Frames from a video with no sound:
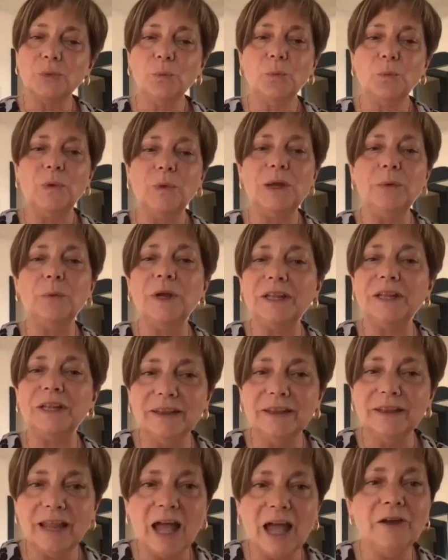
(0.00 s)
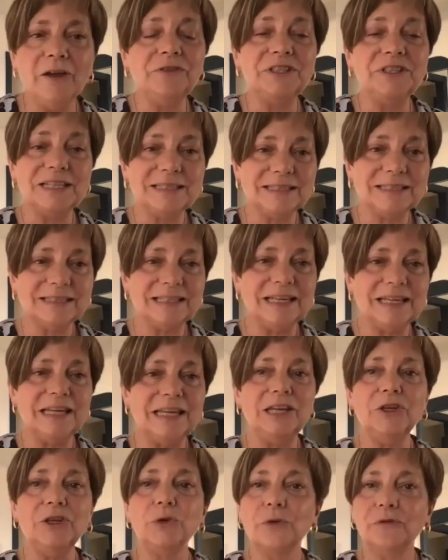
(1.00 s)
we would love to see
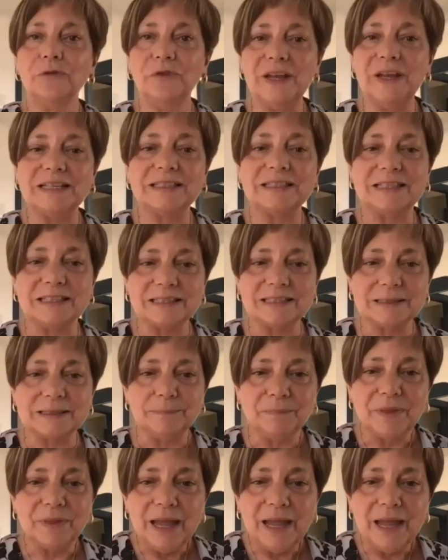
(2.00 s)
your faces.